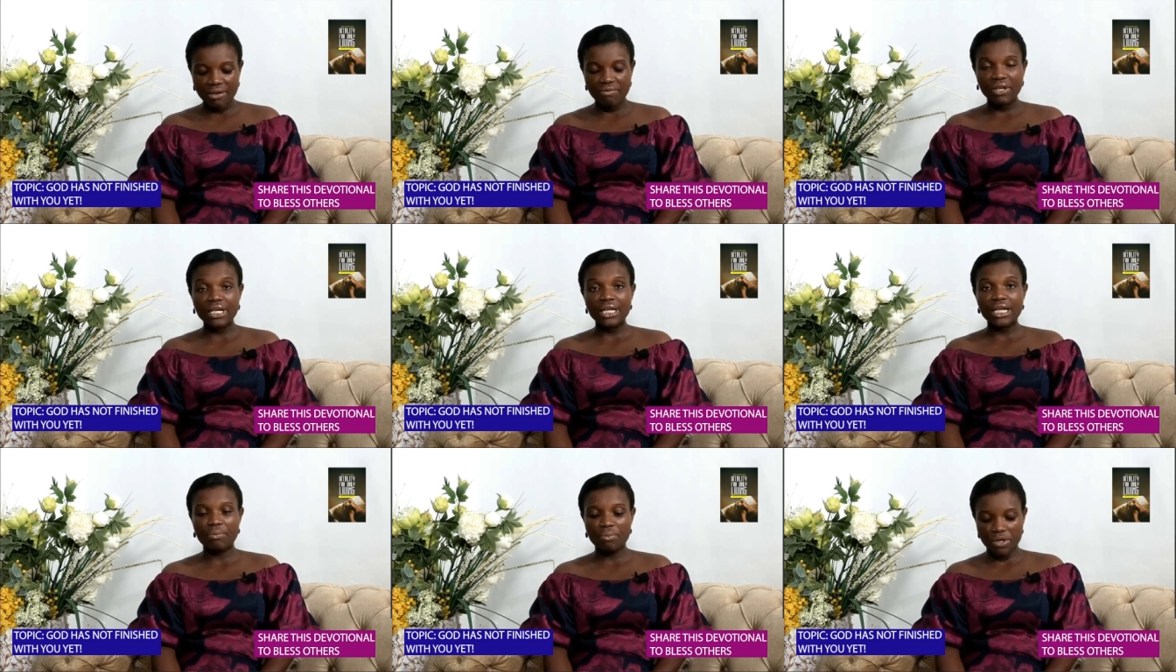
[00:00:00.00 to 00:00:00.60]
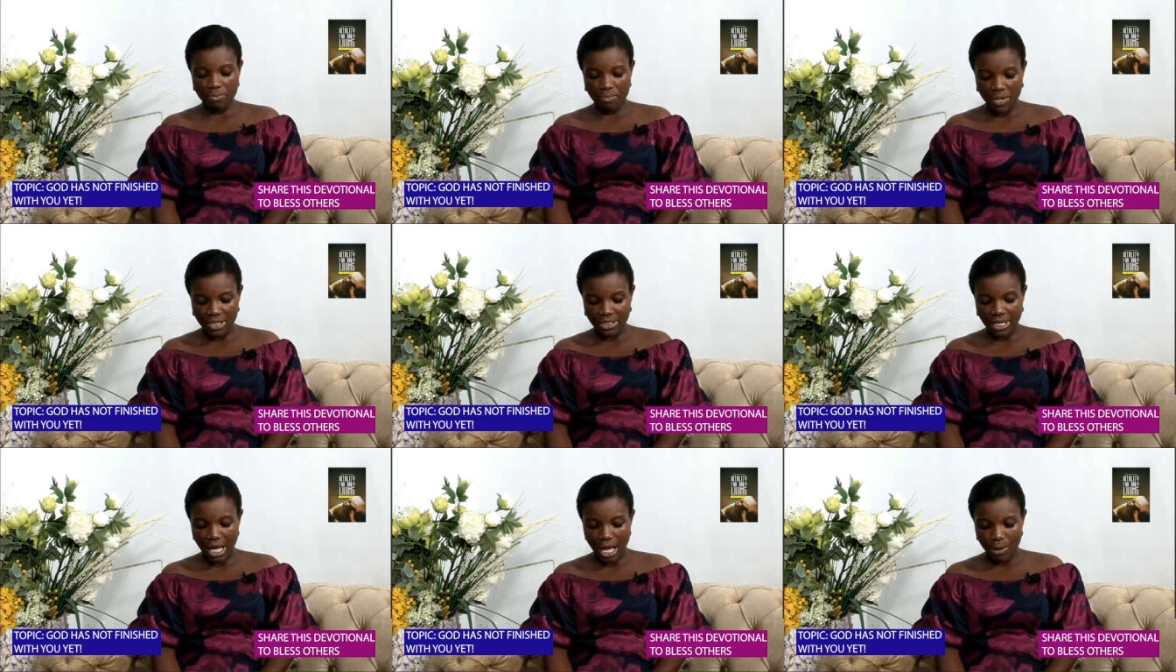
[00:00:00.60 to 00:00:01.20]
and never let
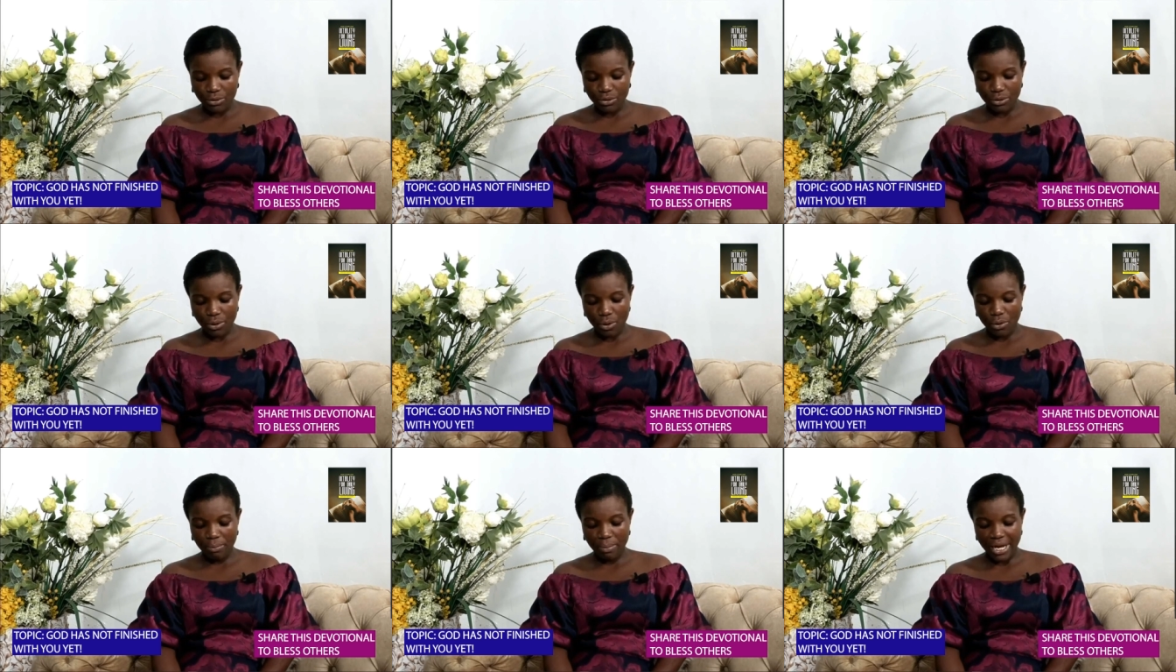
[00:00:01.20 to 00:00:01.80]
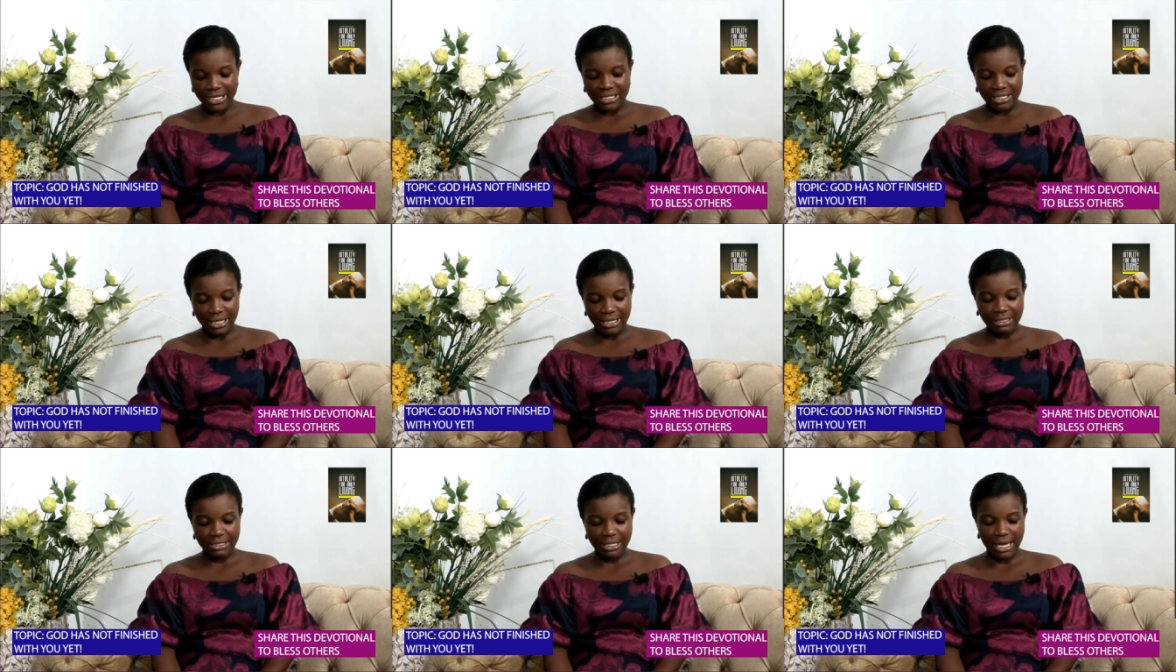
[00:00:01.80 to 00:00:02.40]
me miss out on
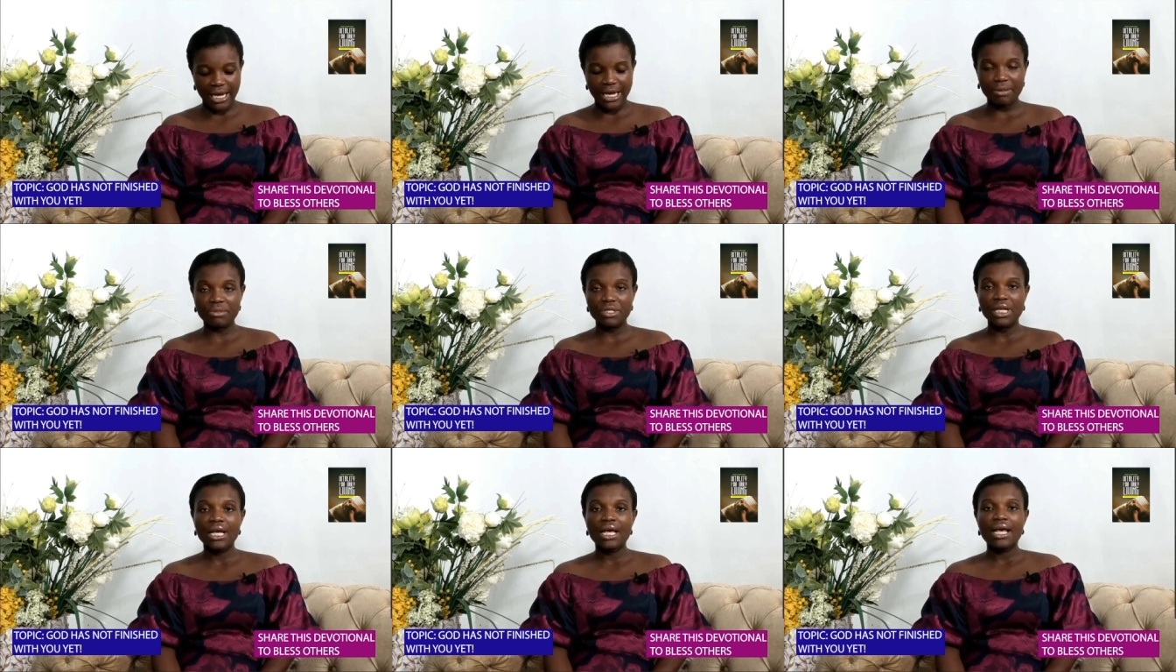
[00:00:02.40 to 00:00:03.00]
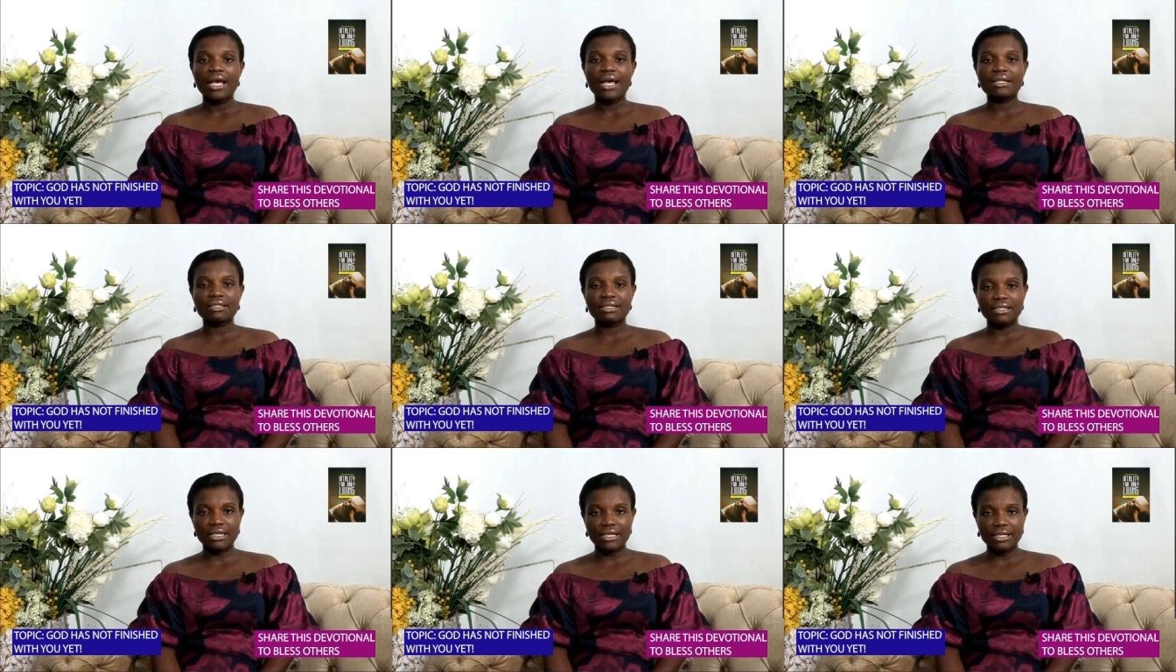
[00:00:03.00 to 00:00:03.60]
my set times
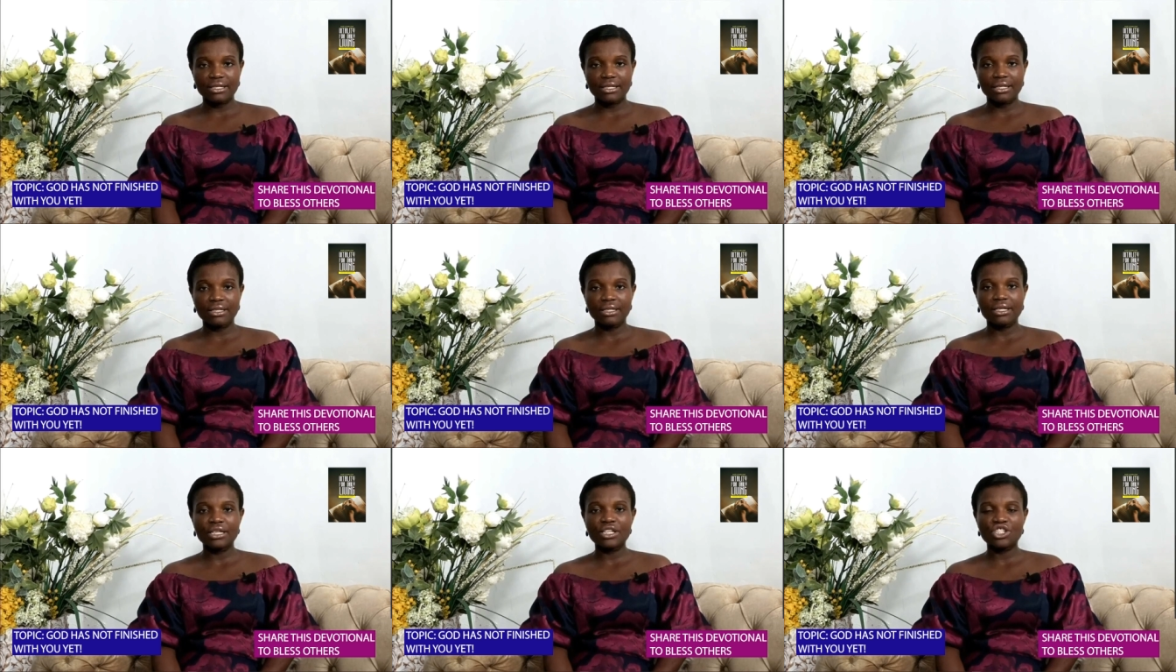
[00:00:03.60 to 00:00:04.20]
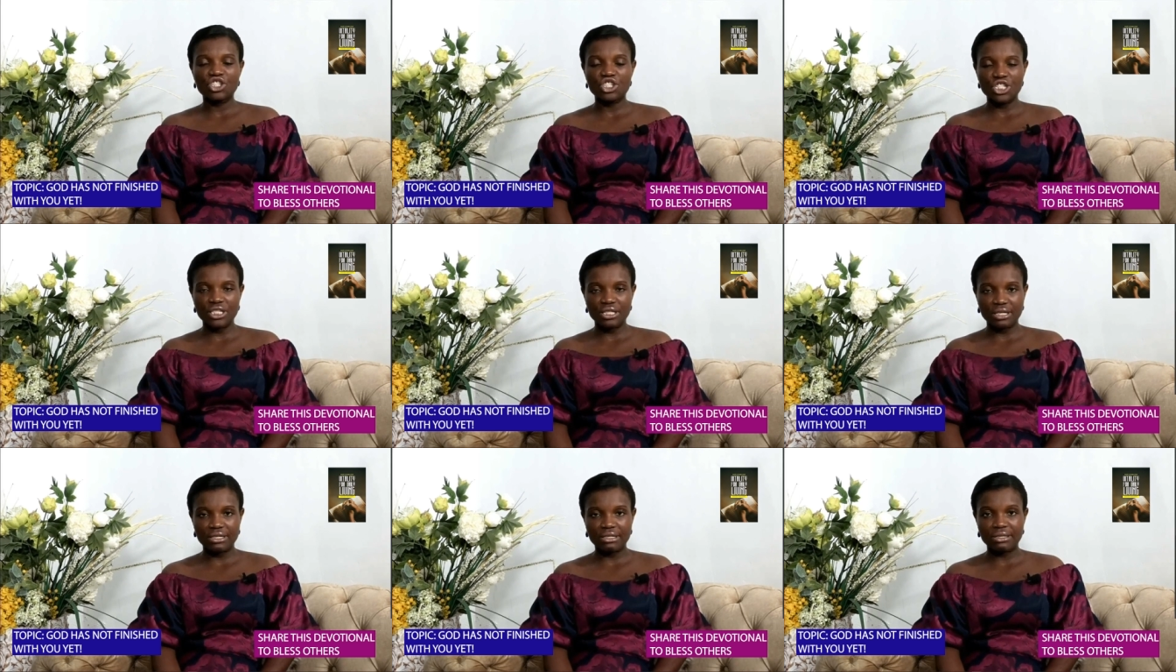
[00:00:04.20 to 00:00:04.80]
and season
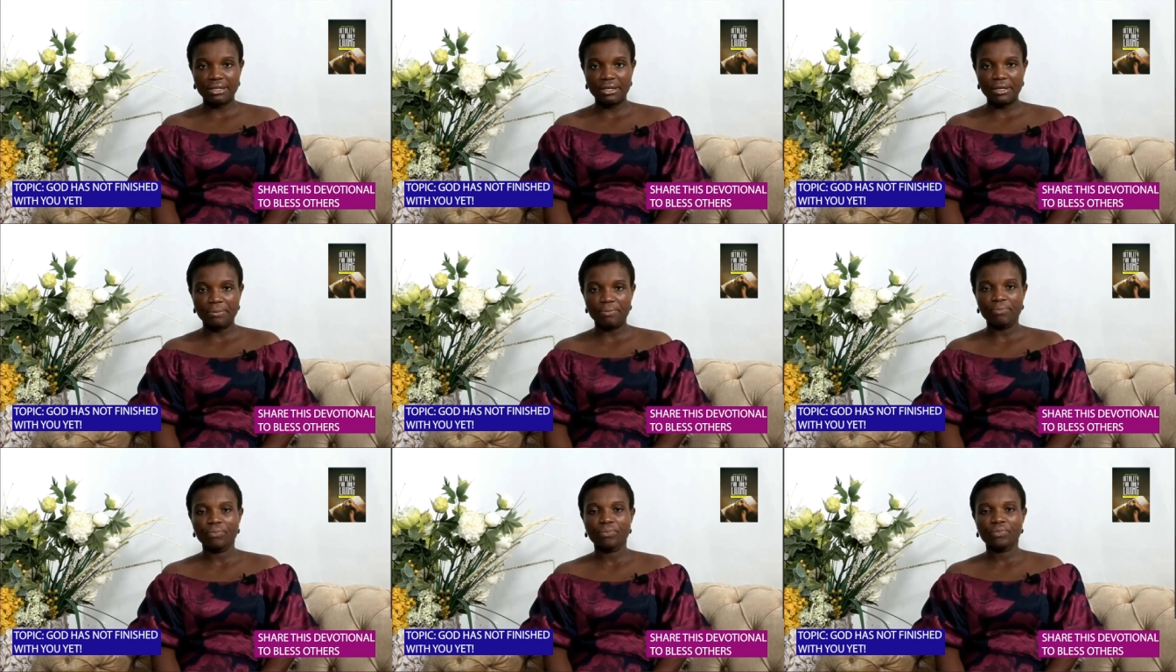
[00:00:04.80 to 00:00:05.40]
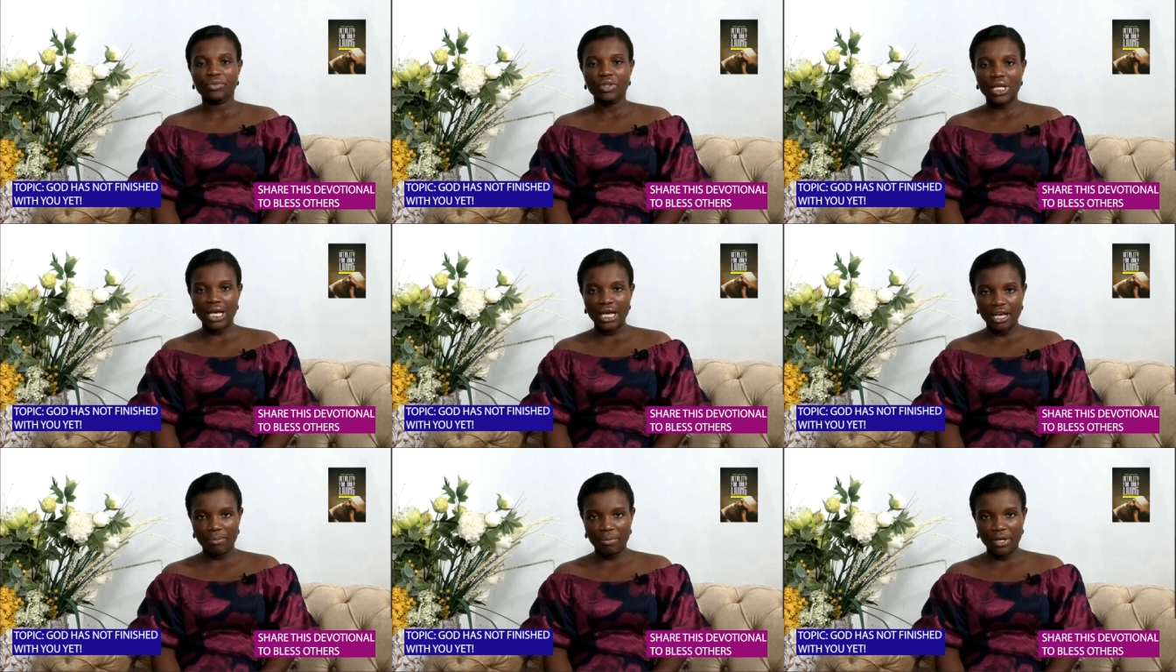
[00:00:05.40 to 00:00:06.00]
in Jesus' name.
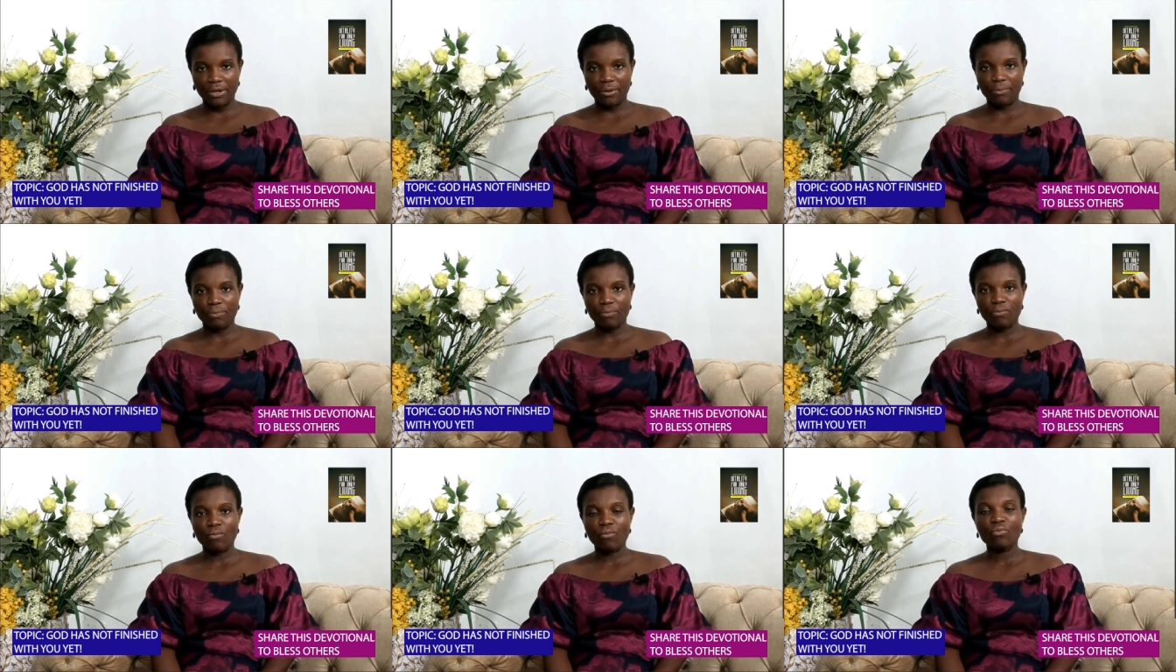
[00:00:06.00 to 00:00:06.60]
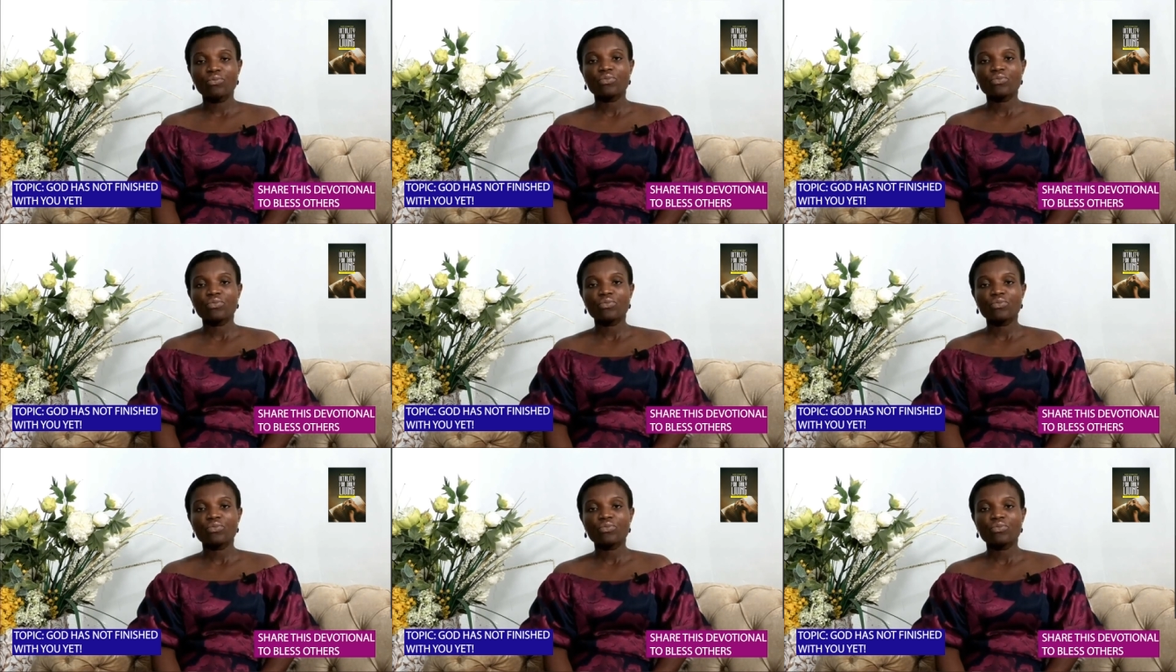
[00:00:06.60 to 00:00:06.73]
Amen.